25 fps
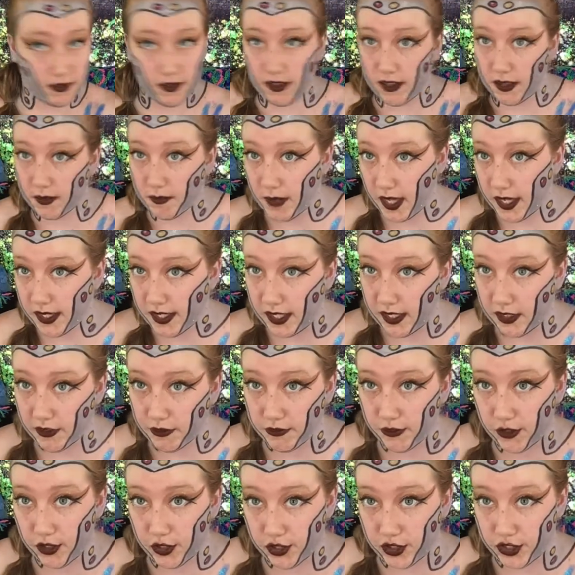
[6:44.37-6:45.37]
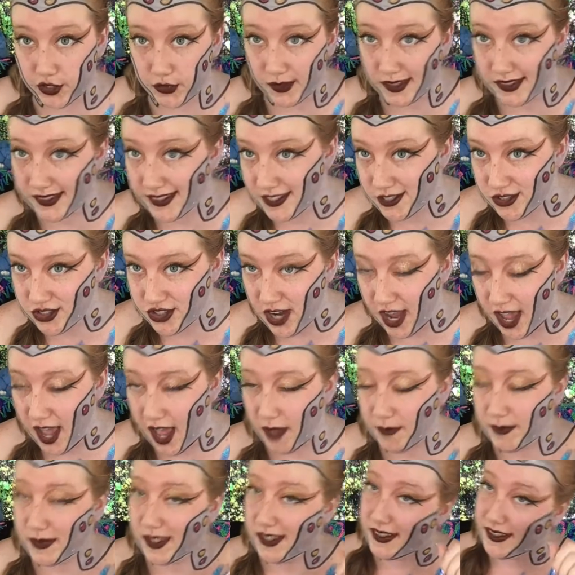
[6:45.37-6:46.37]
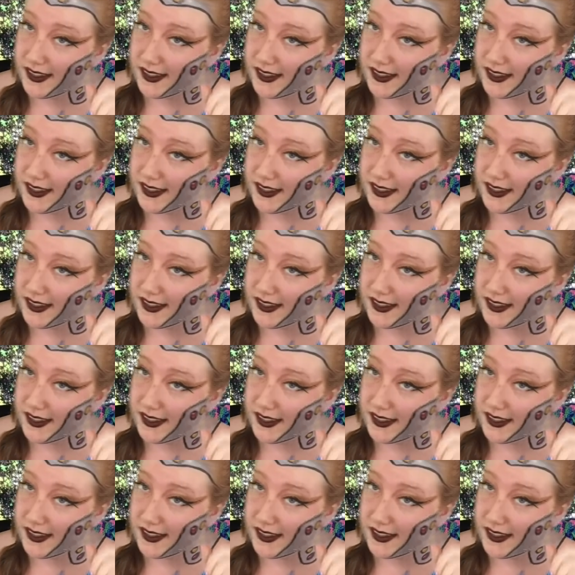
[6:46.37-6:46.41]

the money for doing this job.